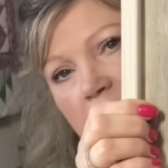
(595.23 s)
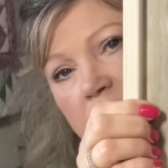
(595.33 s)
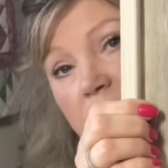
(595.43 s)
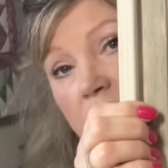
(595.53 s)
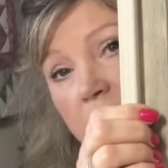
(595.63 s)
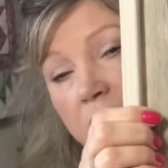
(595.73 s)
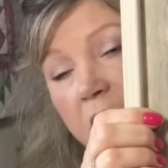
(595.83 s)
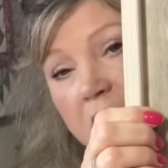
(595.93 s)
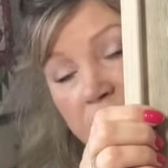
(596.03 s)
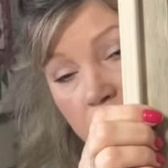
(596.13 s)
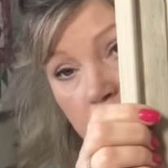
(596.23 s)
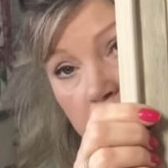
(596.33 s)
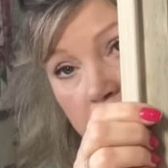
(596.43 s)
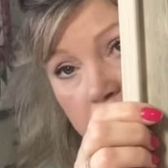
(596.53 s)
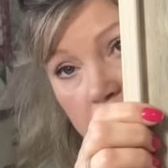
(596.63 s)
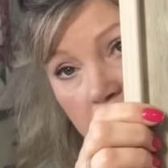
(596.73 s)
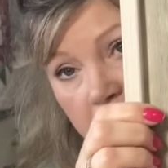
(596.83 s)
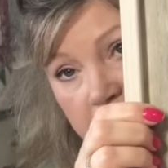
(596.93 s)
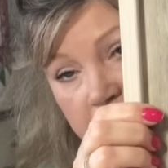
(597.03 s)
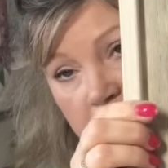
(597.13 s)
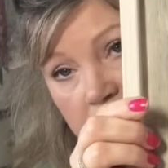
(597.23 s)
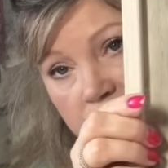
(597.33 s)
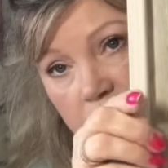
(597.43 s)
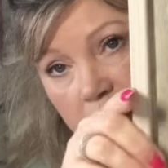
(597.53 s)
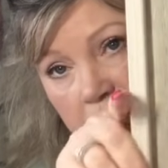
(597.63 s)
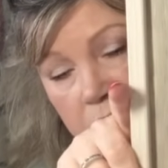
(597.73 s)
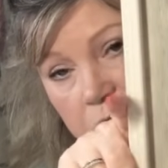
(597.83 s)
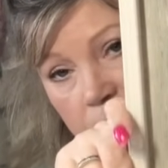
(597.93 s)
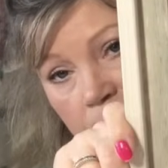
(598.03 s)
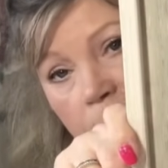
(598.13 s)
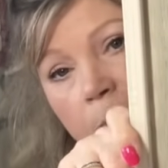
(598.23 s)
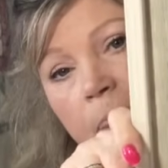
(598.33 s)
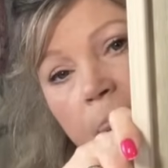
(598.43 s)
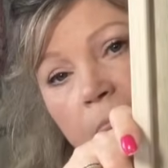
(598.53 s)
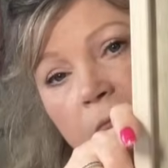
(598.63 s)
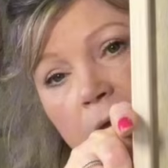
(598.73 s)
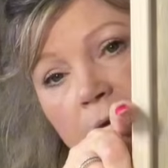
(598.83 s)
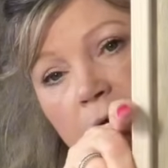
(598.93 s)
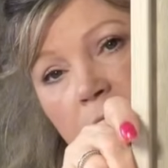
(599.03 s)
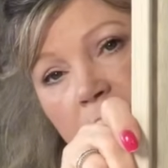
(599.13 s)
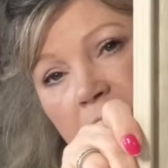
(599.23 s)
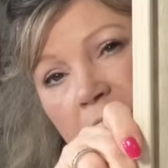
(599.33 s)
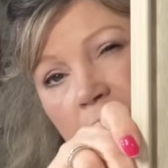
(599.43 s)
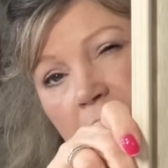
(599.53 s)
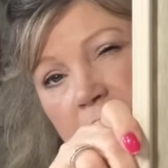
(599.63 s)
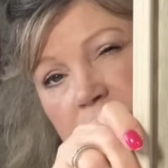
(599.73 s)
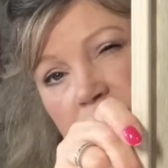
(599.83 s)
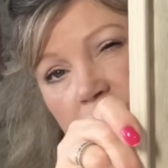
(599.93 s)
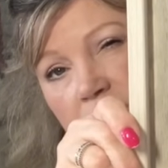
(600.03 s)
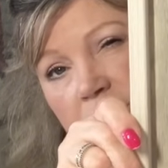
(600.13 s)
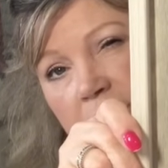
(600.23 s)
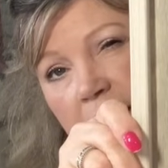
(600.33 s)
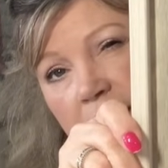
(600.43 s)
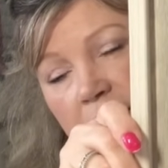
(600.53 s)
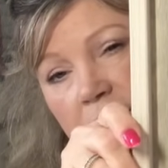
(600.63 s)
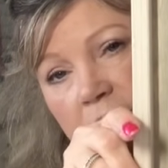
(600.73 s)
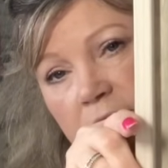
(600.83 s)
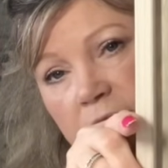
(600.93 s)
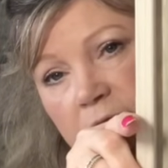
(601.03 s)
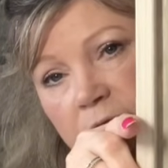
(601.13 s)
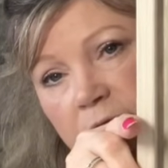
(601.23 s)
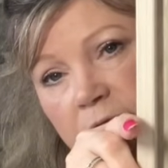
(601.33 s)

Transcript: So you can fast forward through the lacing if you want to. But I wanted to include that if